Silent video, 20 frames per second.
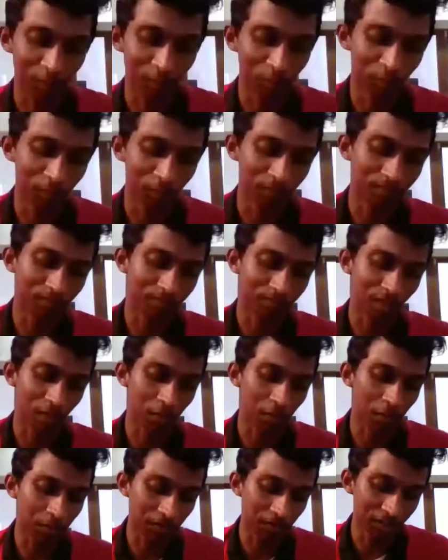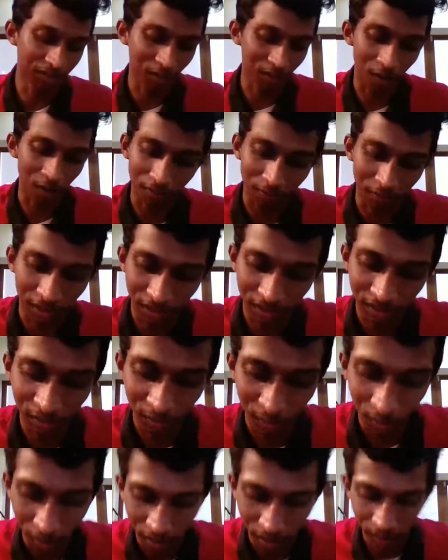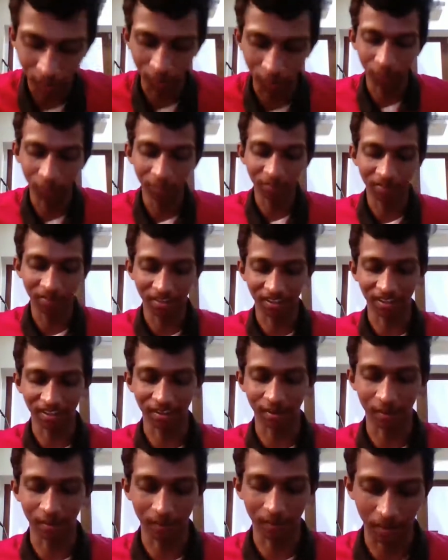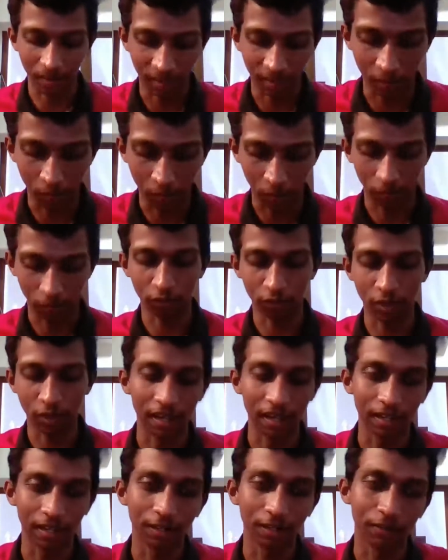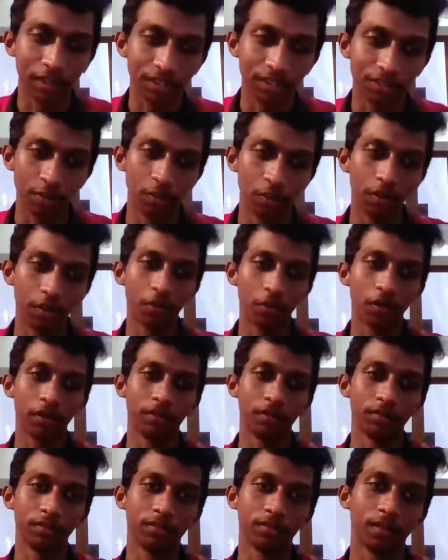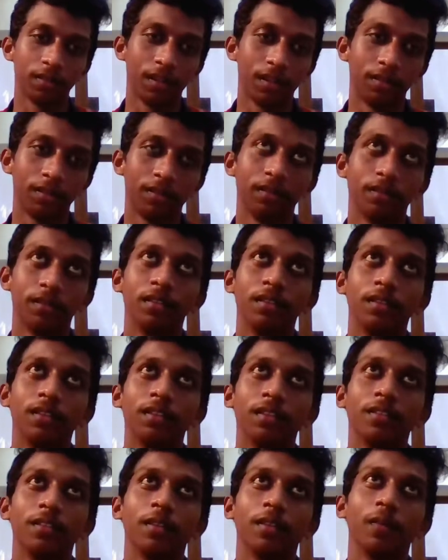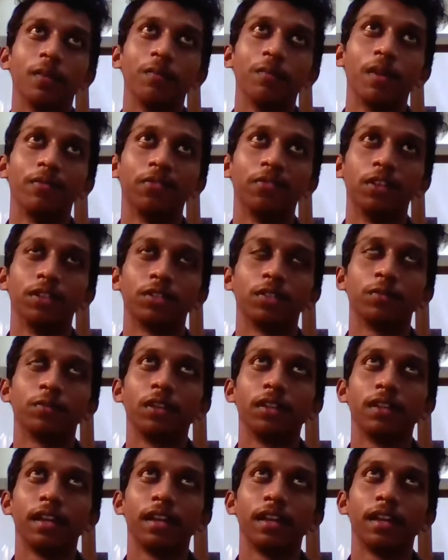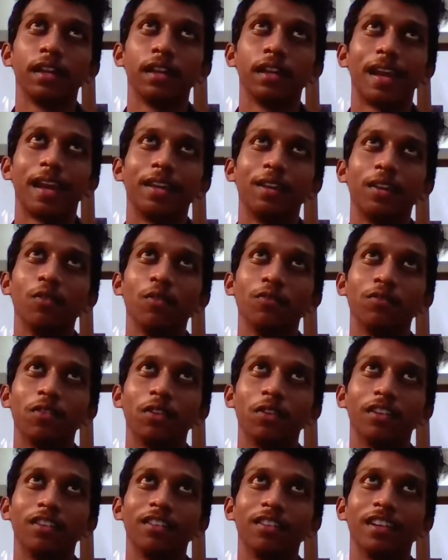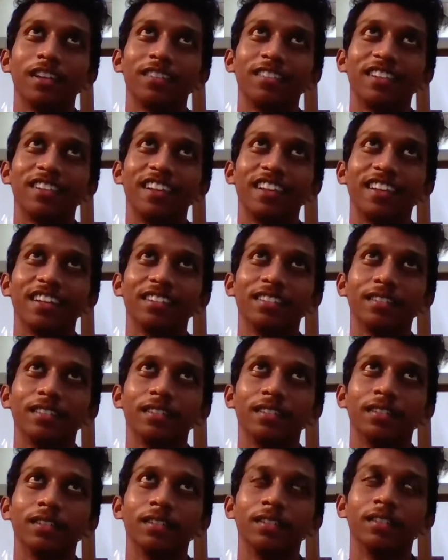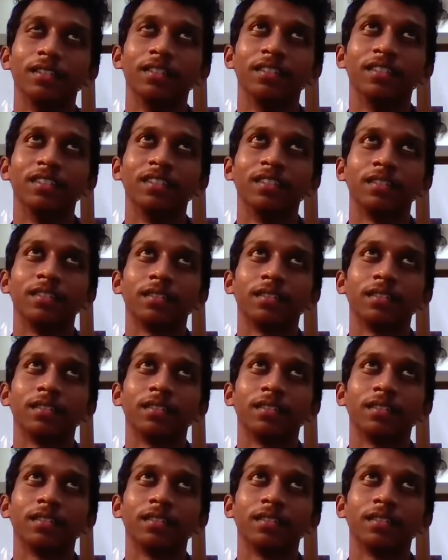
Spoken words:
like, to sum up this conversation also, I think both of you had, like, very similar points. And first of all, like, thank you for, like, taking the